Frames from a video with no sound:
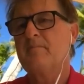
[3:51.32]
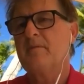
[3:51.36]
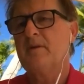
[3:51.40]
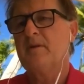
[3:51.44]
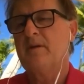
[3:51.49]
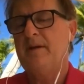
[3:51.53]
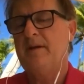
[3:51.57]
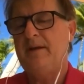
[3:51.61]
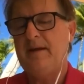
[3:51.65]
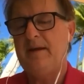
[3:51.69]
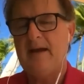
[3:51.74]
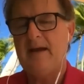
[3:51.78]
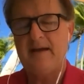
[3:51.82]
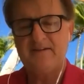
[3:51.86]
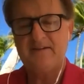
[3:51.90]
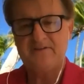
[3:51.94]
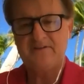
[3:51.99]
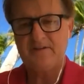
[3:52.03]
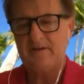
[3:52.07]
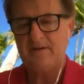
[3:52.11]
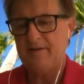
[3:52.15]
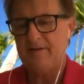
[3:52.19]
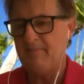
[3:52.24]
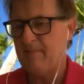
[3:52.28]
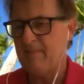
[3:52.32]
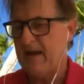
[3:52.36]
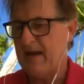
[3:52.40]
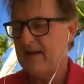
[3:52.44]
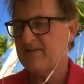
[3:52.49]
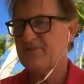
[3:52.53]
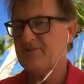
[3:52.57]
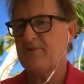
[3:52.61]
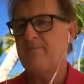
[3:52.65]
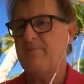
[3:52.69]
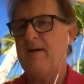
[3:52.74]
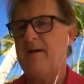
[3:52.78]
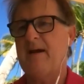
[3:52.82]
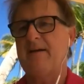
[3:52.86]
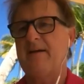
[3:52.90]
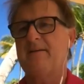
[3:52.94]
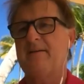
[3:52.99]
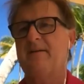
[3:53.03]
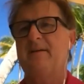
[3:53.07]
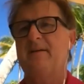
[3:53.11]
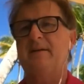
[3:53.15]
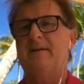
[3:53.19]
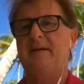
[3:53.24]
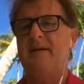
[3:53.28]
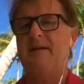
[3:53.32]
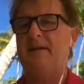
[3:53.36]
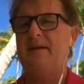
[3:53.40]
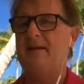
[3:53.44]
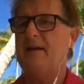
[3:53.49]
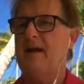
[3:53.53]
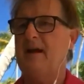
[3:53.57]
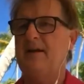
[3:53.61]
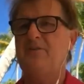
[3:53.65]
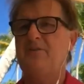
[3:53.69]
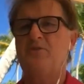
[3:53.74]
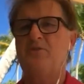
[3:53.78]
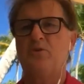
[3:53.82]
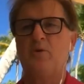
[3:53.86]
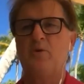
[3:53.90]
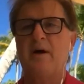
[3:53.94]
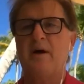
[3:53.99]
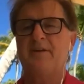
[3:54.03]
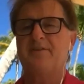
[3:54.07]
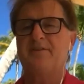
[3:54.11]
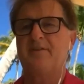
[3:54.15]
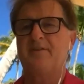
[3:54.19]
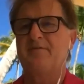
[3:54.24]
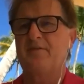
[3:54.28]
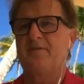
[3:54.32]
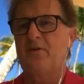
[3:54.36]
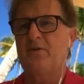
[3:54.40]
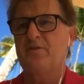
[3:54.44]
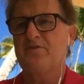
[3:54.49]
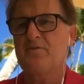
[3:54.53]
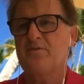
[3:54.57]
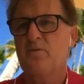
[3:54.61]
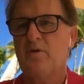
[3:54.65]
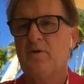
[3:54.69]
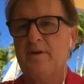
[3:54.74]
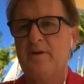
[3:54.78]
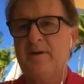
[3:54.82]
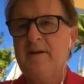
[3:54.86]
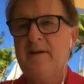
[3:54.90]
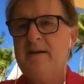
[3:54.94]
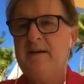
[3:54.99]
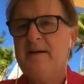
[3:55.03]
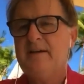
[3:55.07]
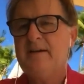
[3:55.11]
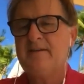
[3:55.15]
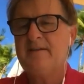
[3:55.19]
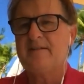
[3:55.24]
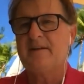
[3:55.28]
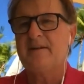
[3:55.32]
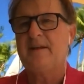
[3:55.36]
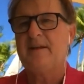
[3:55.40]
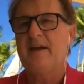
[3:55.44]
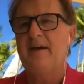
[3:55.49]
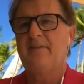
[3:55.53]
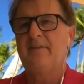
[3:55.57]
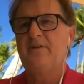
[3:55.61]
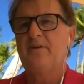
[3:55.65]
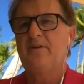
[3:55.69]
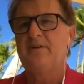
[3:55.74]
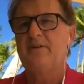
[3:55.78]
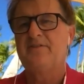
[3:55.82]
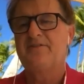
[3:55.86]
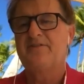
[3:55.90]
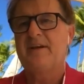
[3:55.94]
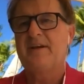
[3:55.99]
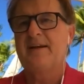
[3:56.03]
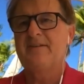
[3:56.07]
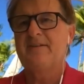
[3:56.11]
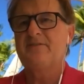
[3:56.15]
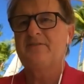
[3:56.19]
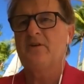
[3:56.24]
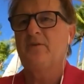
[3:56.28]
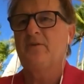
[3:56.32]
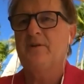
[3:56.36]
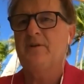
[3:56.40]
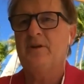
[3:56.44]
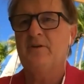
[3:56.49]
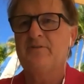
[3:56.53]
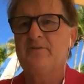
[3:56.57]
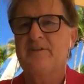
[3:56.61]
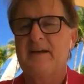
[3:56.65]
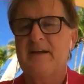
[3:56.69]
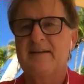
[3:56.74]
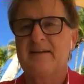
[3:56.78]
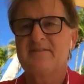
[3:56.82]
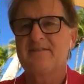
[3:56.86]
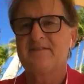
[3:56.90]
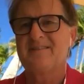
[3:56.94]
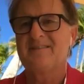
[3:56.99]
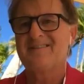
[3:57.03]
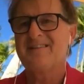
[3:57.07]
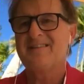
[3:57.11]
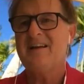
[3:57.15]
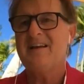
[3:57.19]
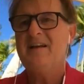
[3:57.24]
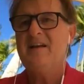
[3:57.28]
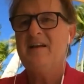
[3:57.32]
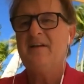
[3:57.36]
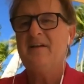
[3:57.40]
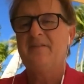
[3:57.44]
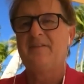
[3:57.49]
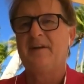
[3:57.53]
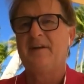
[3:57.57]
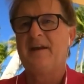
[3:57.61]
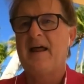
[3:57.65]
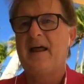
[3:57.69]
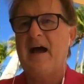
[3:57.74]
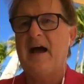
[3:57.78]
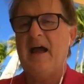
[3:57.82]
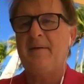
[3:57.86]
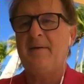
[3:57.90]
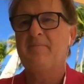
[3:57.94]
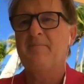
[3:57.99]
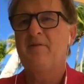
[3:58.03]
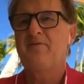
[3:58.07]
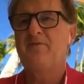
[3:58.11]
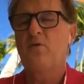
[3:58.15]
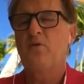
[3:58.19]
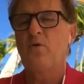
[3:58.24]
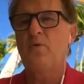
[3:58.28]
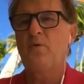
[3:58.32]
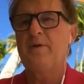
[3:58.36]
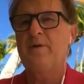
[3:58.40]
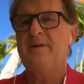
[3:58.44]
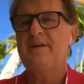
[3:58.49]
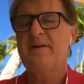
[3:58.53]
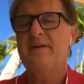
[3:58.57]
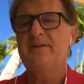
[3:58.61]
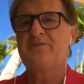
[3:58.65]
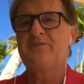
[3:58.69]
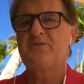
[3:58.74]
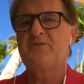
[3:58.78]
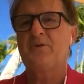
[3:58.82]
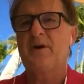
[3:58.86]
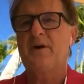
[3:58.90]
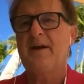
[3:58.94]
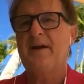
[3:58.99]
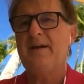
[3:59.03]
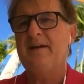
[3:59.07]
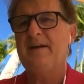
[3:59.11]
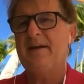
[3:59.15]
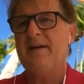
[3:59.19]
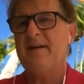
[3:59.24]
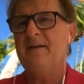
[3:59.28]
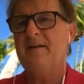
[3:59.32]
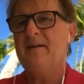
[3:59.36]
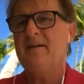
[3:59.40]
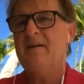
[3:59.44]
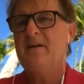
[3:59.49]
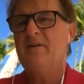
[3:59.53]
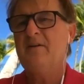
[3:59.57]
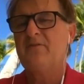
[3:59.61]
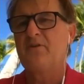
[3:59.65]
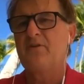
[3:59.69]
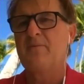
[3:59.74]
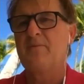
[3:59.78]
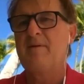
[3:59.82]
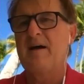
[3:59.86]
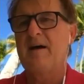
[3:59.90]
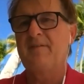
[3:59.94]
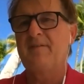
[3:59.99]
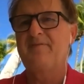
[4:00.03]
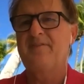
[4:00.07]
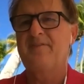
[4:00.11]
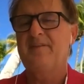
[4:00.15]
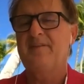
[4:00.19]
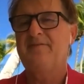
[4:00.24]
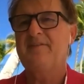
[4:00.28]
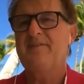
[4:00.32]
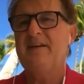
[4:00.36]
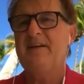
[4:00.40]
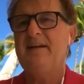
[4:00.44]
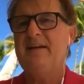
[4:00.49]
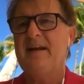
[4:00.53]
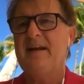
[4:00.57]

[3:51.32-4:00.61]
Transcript: He actually masterminded it. He and I drew out the first one together in San Antonio, Texas, the night before we did a training for about 15